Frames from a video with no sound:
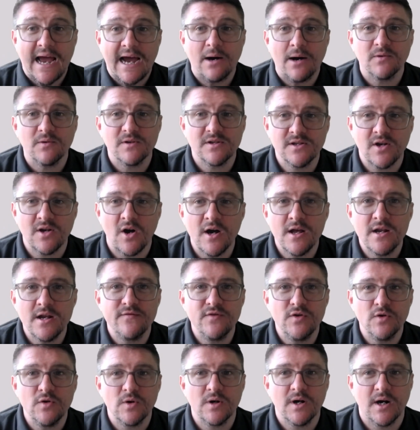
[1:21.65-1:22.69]
outside of
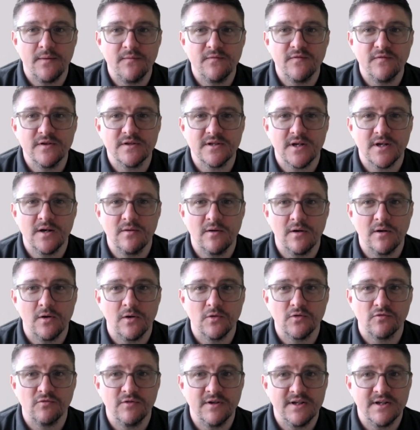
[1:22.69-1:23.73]
your comfort zone a
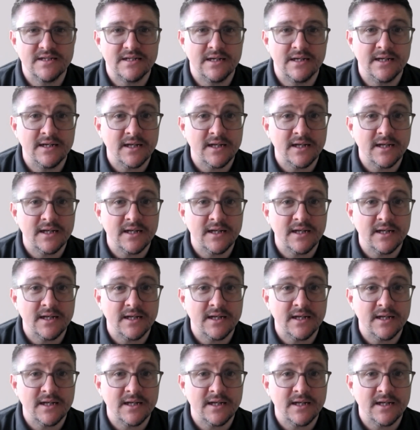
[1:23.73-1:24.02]
lot recently,